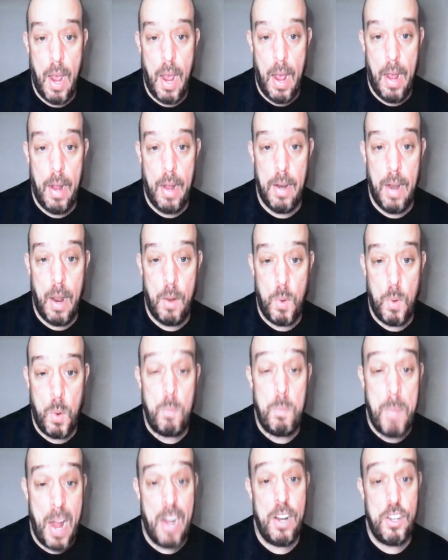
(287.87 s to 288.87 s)
and we
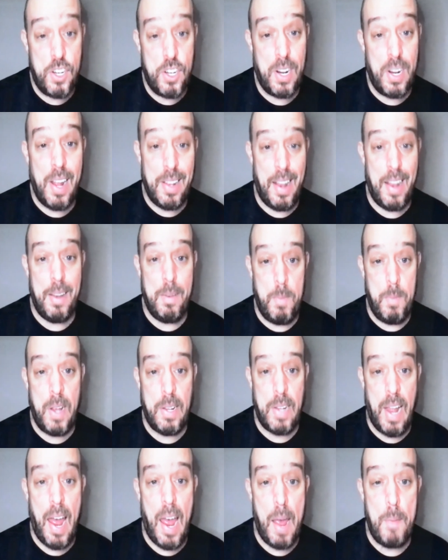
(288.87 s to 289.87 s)
managed to make
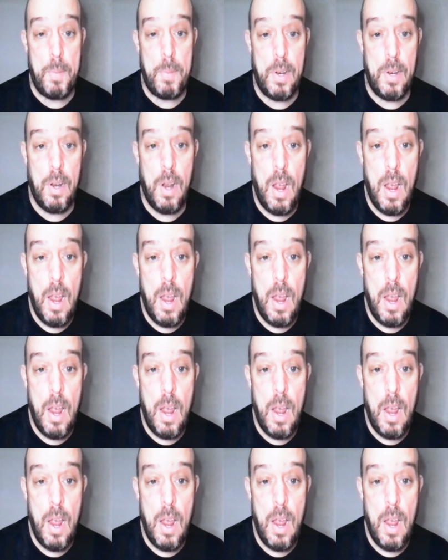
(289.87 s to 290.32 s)
that happen.